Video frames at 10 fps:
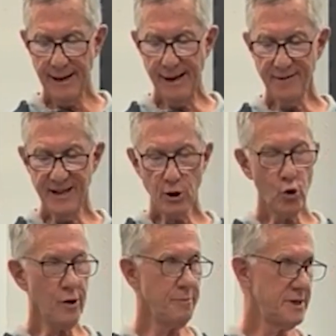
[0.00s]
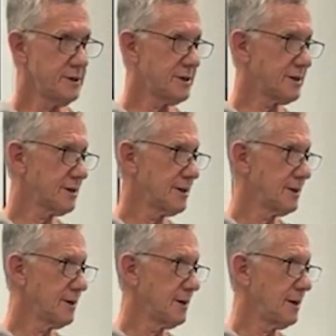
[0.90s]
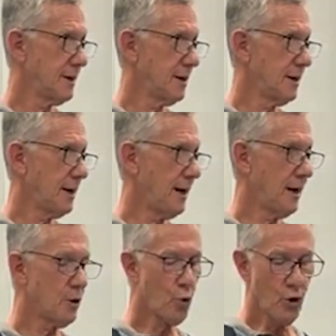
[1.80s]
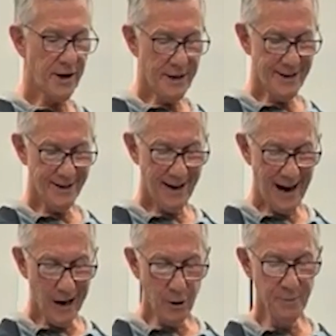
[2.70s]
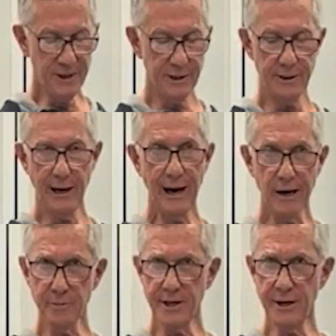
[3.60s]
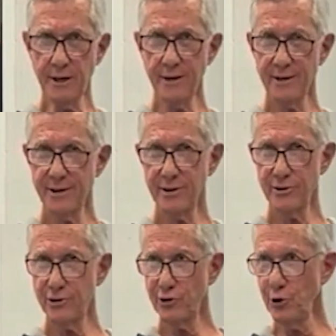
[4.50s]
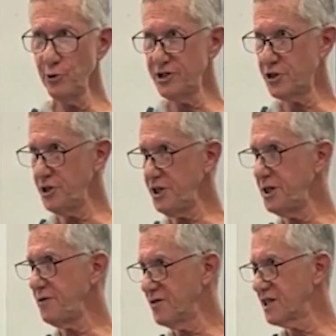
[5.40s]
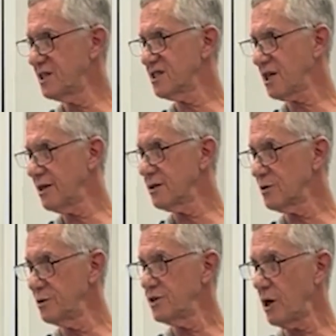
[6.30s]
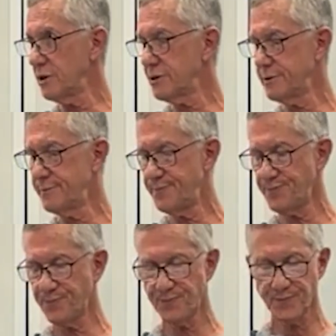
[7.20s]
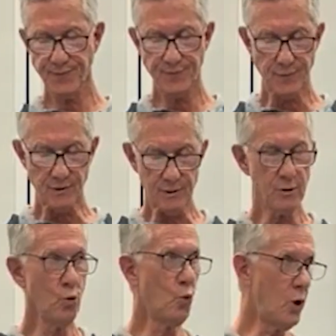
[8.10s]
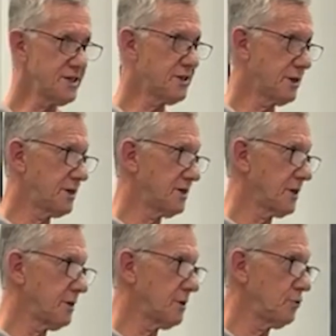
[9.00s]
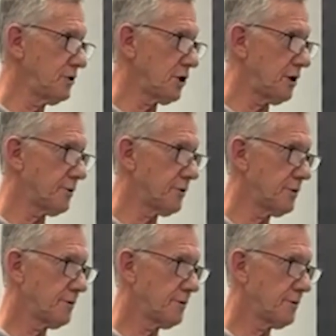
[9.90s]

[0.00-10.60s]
And the equipments are working in harmony to achieve the desired result. What's the desired result?